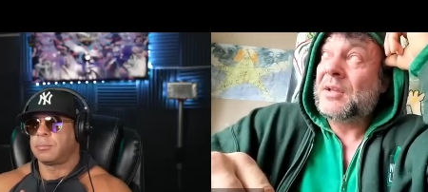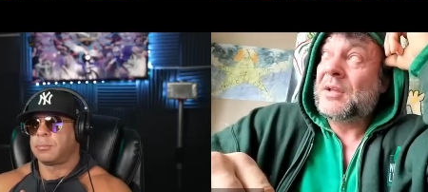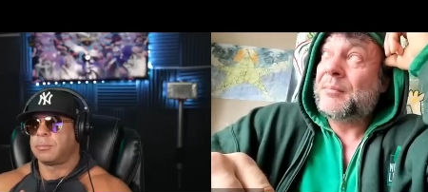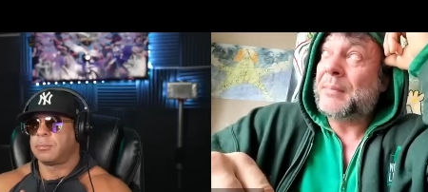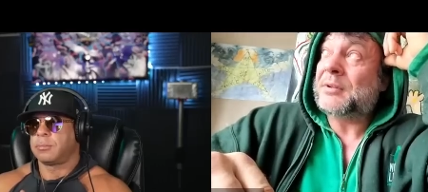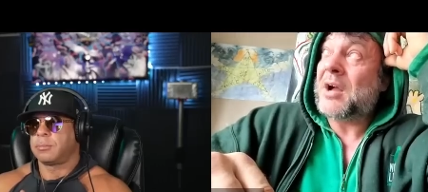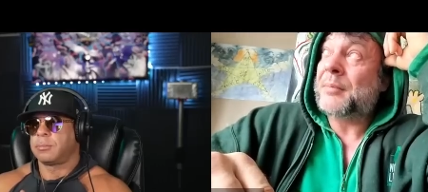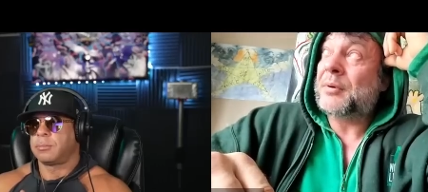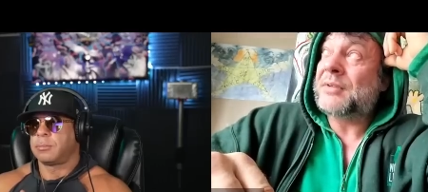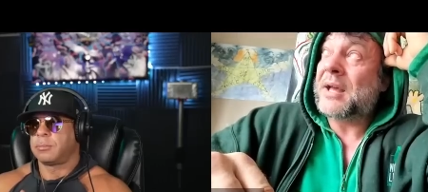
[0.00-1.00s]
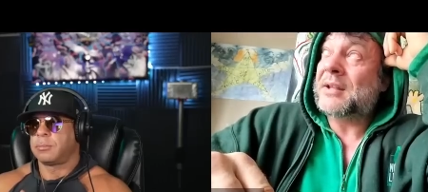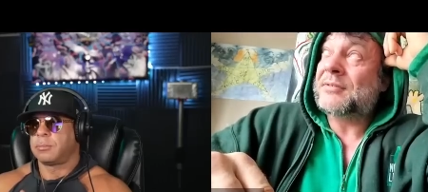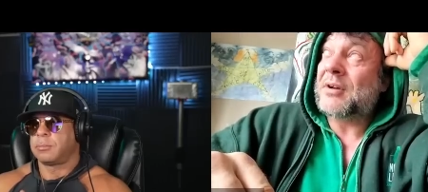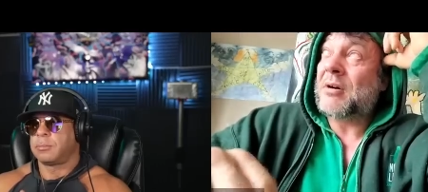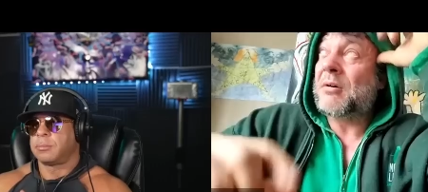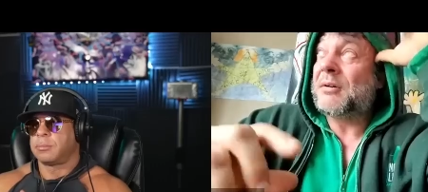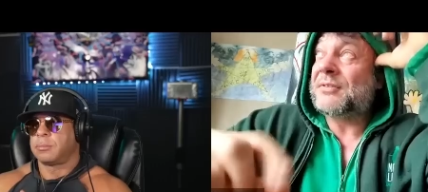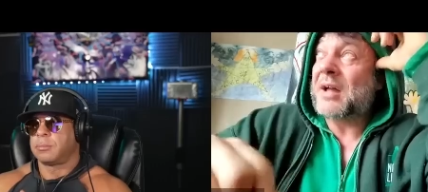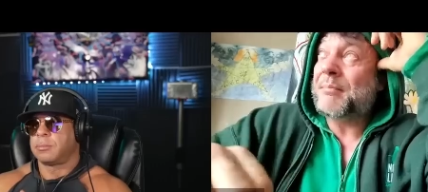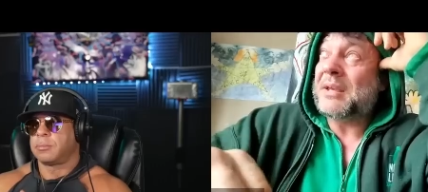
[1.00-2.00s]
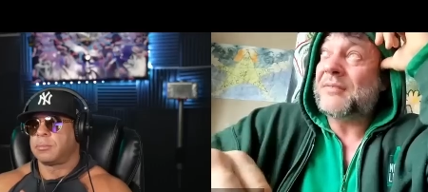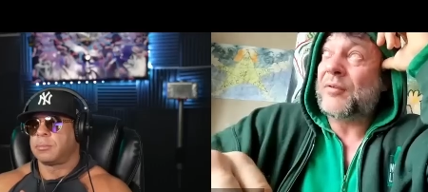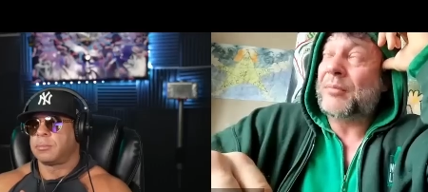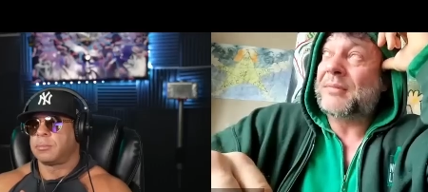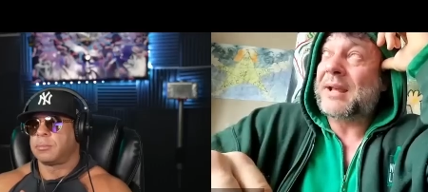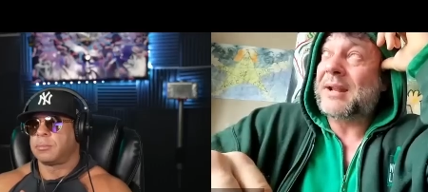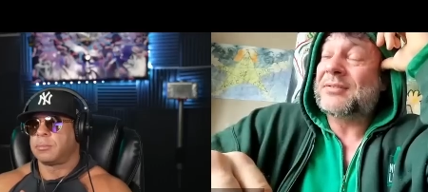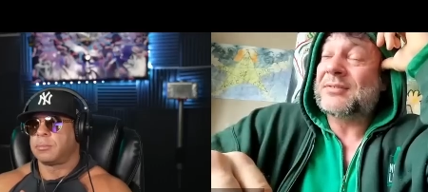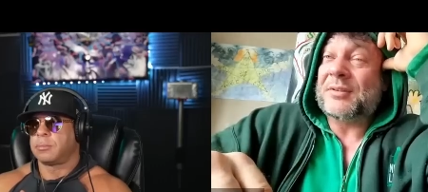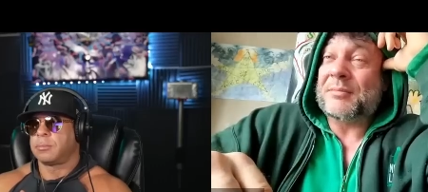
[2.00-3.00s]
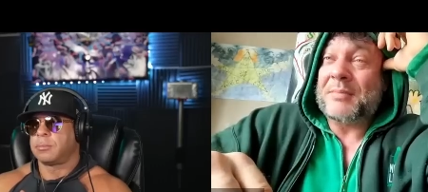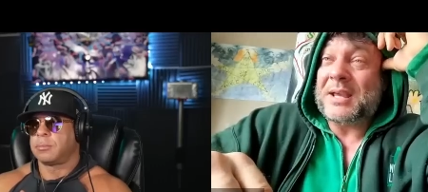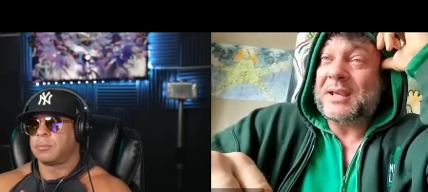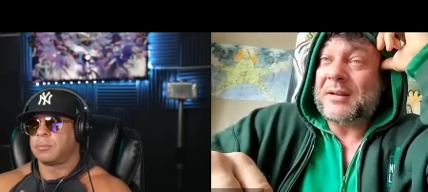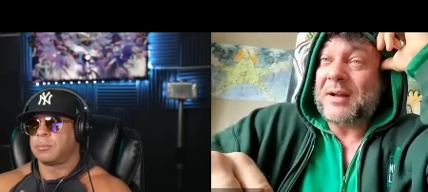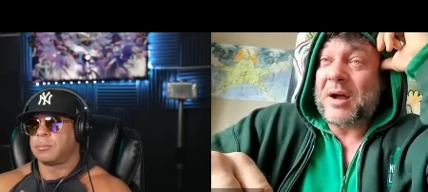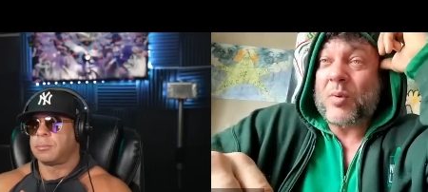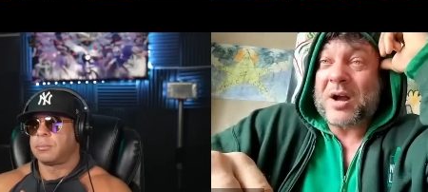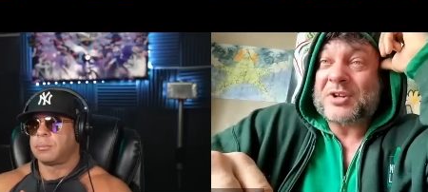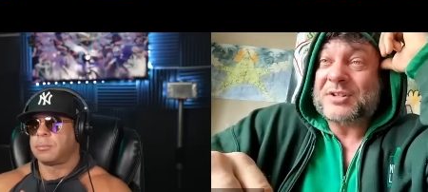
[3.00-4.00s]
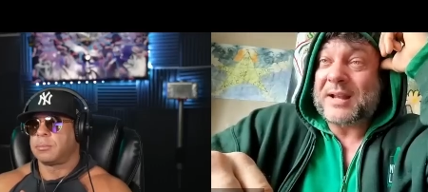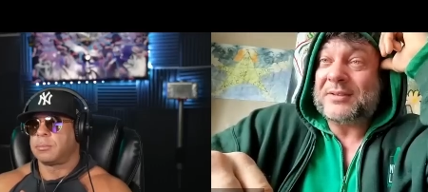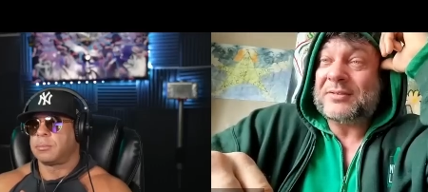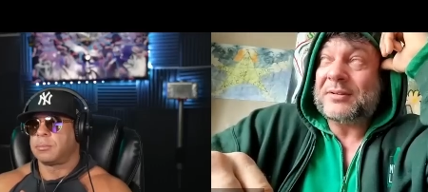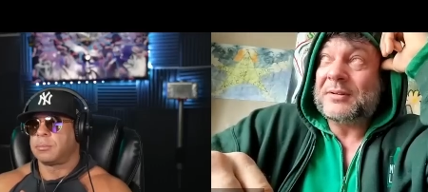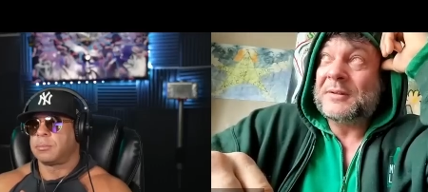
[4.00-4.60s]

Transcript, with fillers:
Speaker 1: People talk about Dennis. Oh, he's not peak form, Dennis. To me, I watch Dennis.